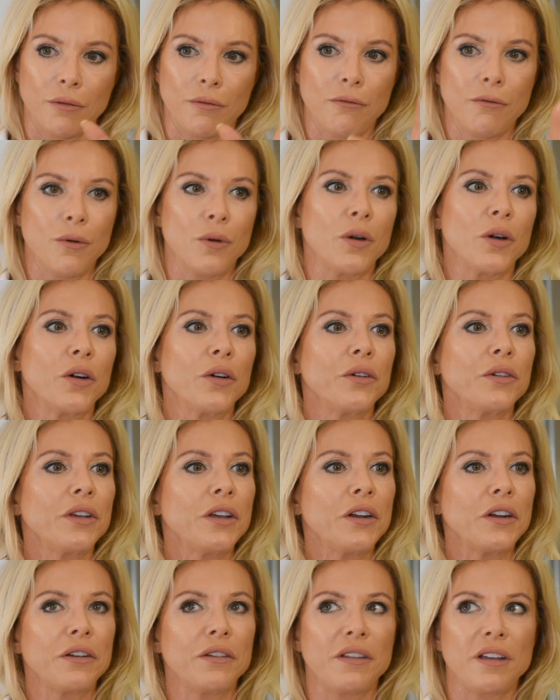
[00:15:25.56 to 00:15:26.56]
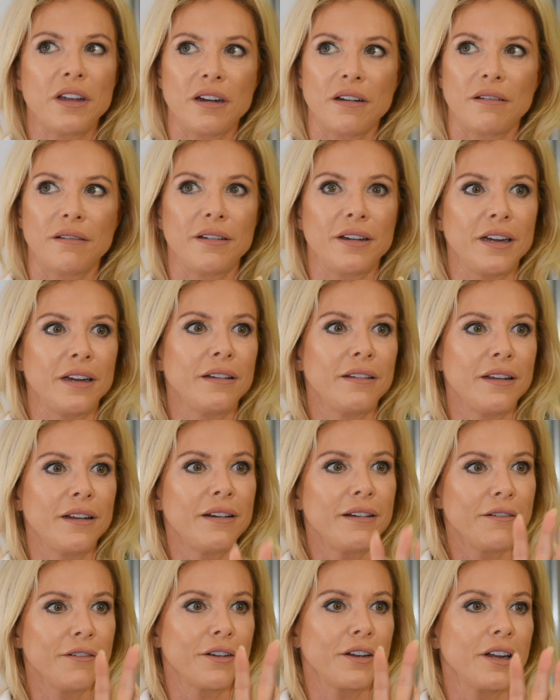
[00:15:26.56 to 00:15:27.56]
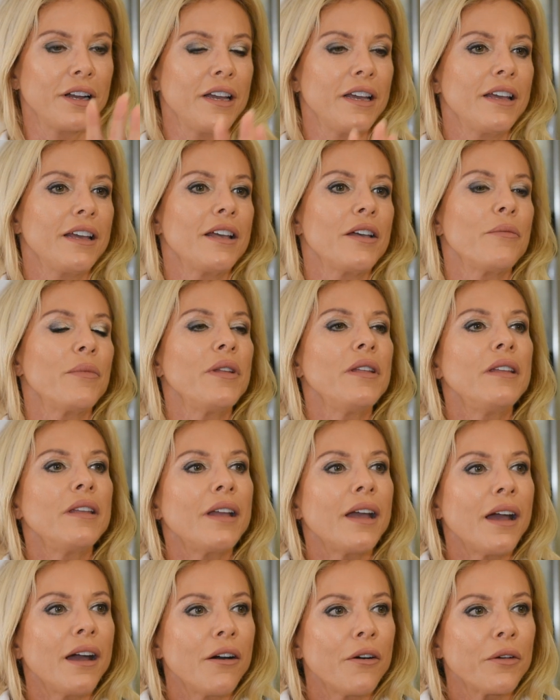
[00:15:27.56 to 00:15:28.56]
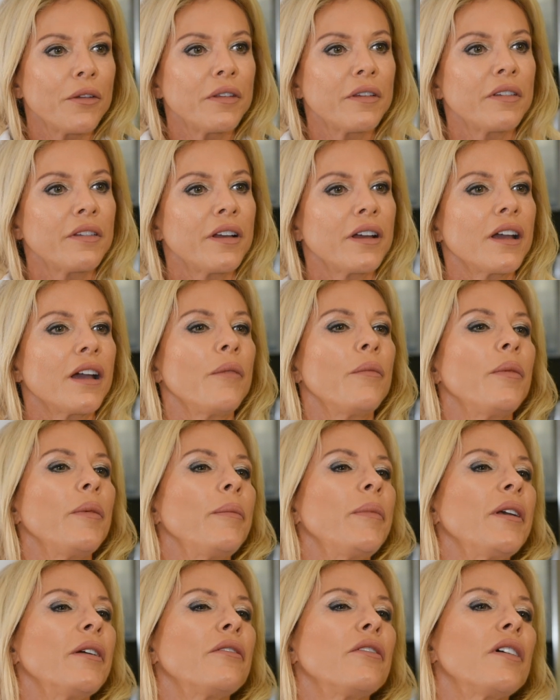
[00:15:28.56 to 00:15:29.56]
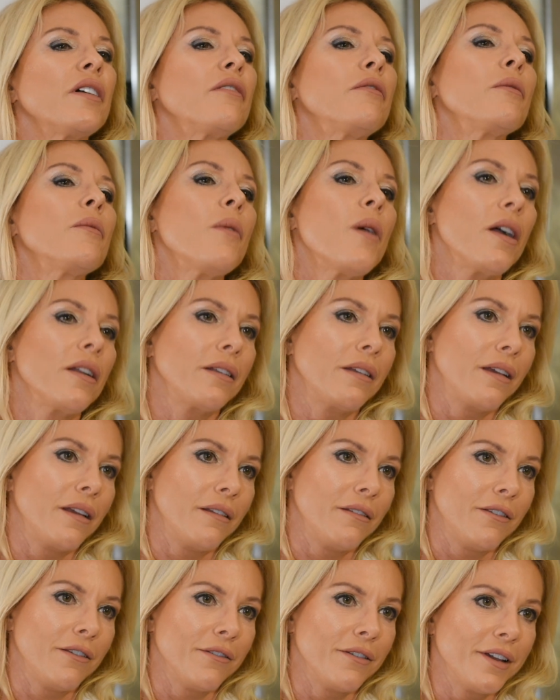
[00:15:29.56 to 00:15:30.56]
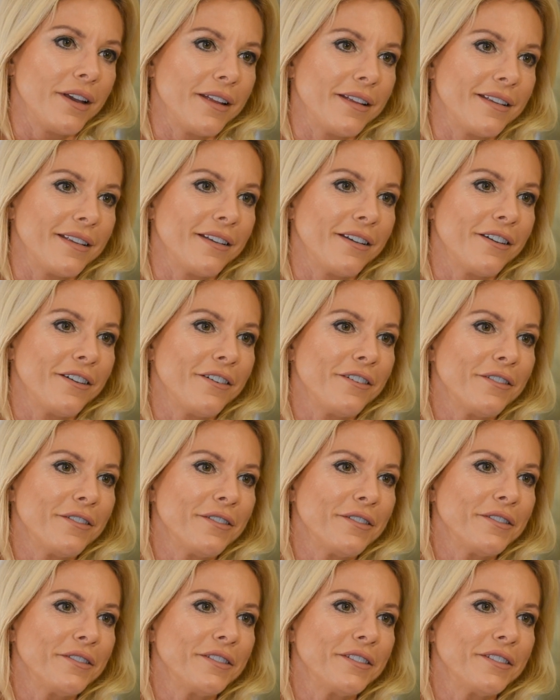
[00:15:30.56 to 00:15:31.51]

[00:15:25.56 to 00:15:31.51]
Whoa, you know they look. But now there's like a bit of everyone can do it. So